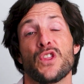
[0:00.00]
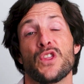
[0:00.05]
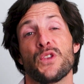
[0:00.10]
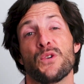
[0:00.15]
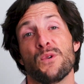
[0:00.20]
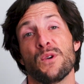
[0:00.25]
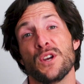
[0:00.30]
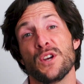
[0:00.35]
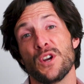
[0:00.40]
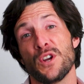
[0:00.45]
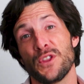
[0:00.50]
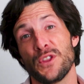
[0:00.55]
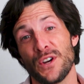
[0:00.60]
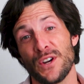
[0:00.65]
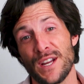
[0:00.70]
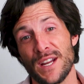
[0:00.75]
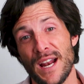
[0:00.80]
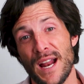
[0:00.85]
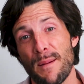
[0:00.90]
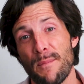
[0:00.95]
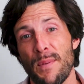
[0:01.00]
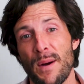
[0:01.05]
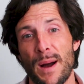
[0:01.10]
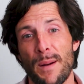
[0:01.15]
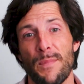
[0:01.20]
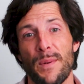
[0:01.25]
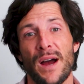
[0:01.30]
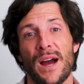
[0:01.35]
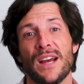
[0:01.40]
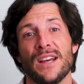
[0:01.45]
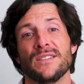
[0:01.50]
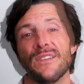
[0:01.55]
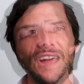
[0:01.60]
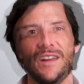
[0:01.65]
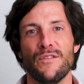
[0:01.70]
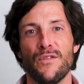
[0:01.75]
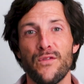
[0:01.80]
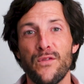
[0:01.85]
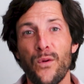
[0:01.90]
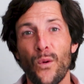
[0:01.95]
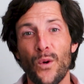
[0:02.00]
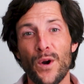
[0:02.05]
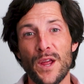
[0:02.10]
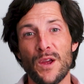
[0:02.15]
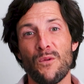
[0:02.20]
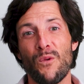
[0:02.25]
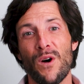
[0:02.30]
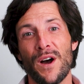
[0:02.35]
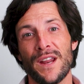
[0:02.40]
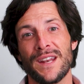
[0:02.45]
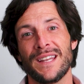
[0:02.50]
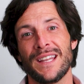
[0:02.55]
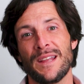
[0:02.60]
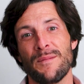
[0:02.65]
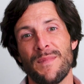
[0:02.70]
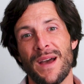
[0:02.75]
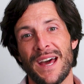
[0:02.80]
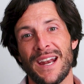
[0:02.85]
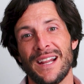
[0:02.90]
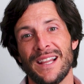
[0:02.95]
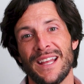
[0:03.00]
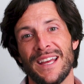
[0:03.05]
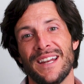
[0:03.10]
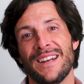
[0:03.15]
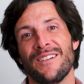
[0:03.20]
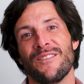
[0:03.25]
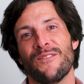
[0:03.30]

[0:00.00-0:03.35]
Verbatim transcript: 339 Popeyes, and 41 Le Madeleine